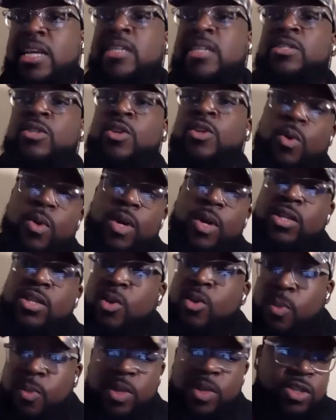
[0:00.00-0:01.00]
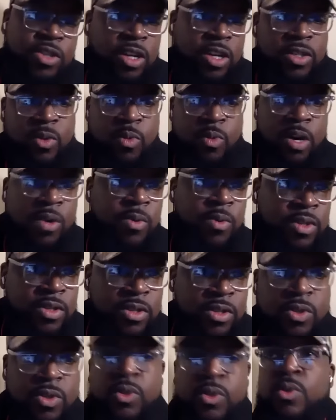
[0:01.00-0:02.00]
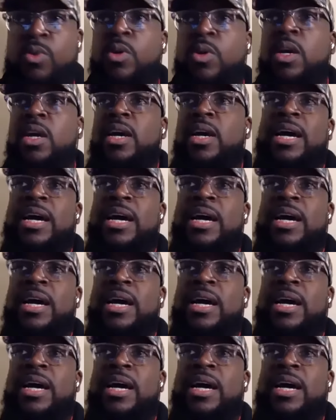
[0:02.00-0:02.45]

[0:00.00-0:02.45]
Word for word: is going through when we start to work with the school,